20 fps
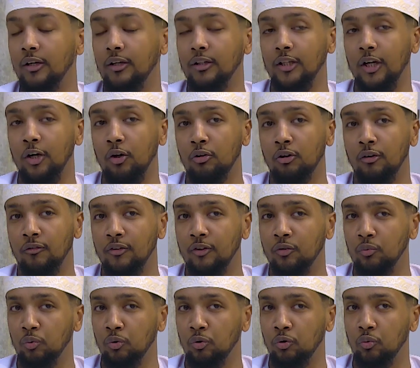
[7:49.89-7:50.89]
Now, a lot of
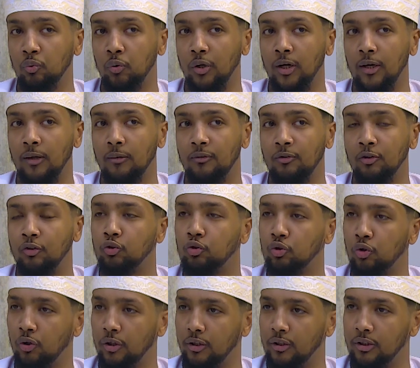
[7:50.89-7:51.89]
these walls were
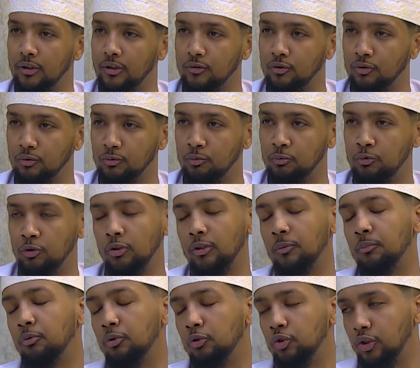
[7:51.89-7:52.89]
destroyed during the
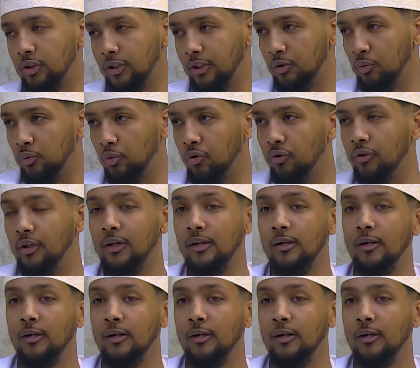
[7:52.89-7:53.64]
Portuguese wars.